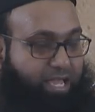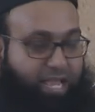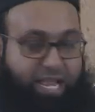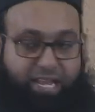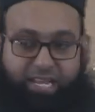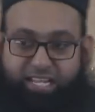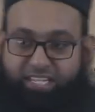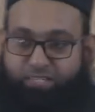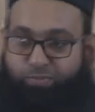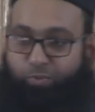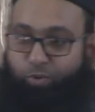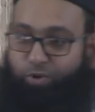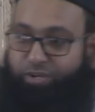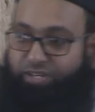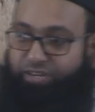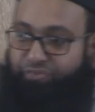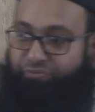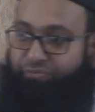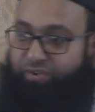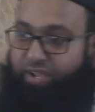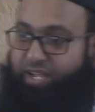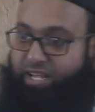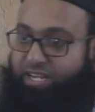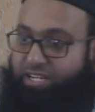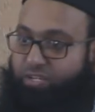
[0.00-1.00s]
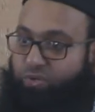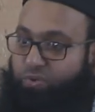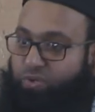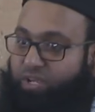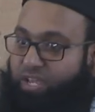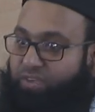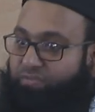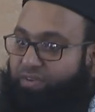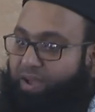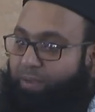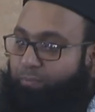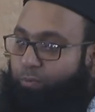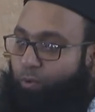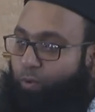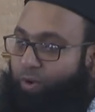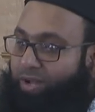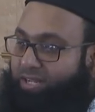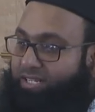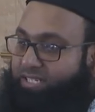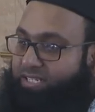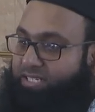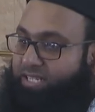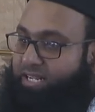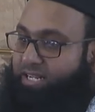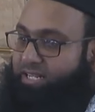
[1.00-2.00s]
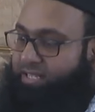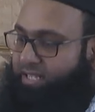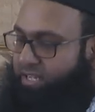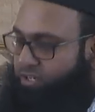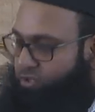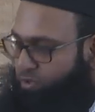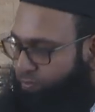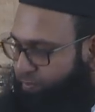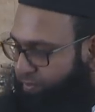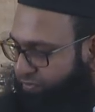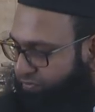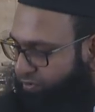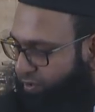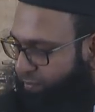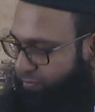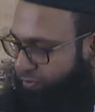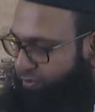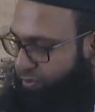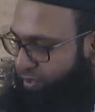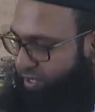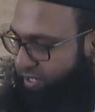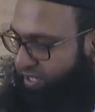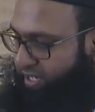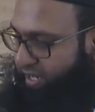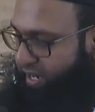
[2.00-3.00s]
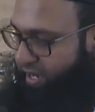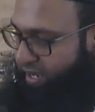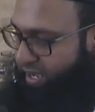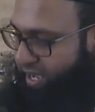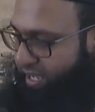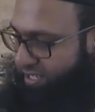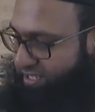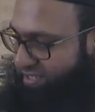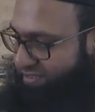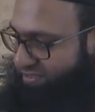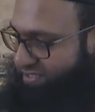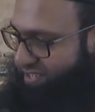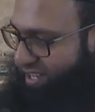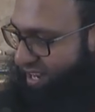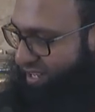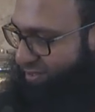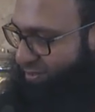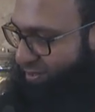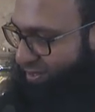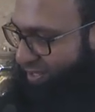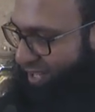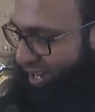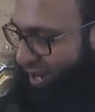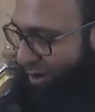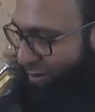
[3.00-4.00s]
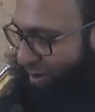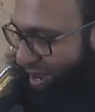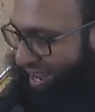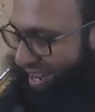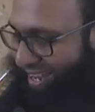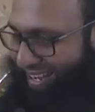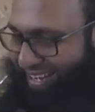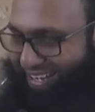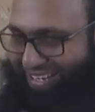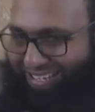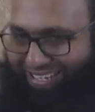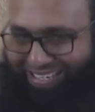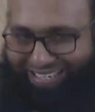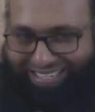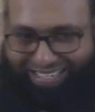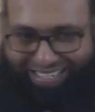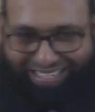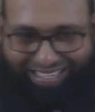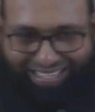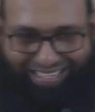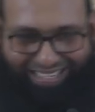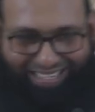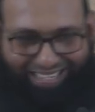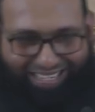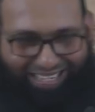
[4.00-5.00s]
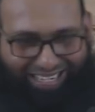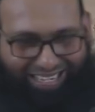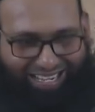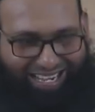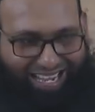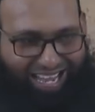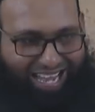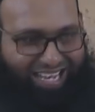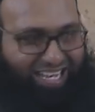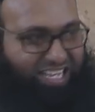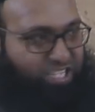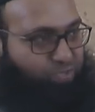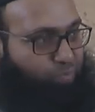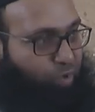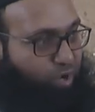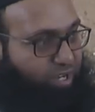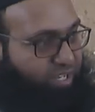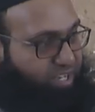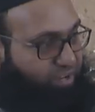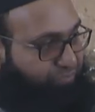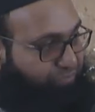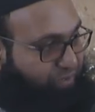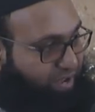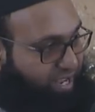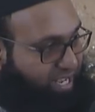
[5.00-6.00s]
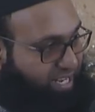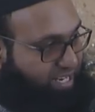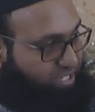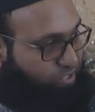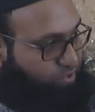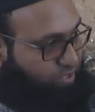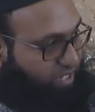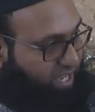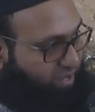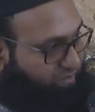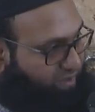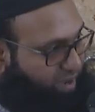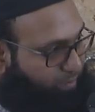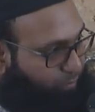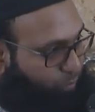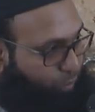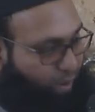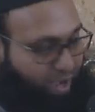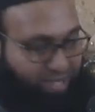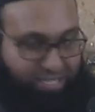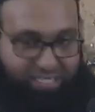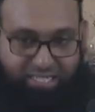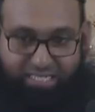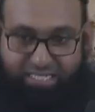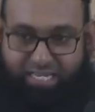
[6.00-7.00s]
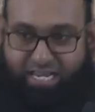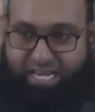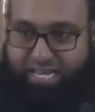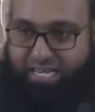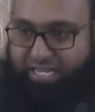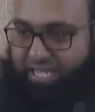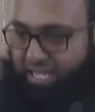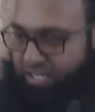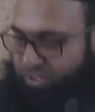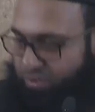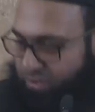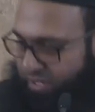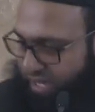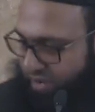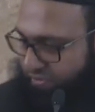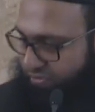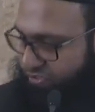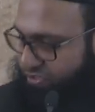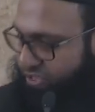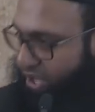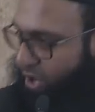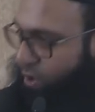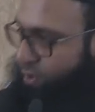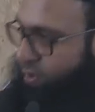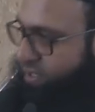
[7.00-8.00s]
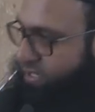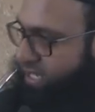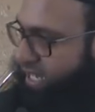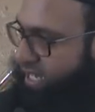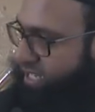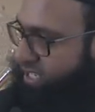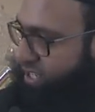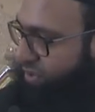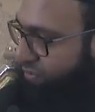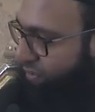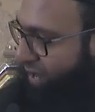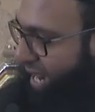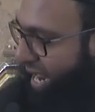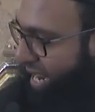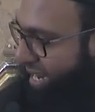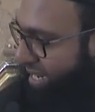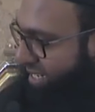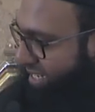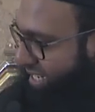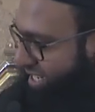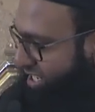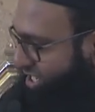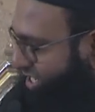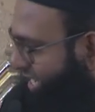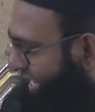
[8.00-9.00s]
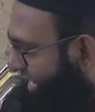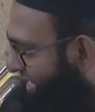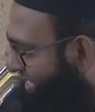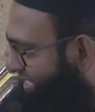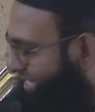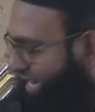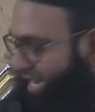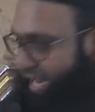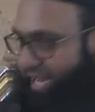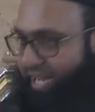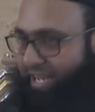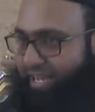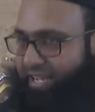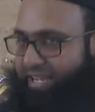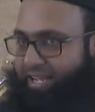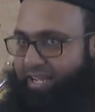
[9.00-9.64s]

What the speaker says: It is more difficult to give up one sin than to perform 20 rakats of Salatul Taraweeh. It is more difficult to give up one sin than to give thousands of rands in charity.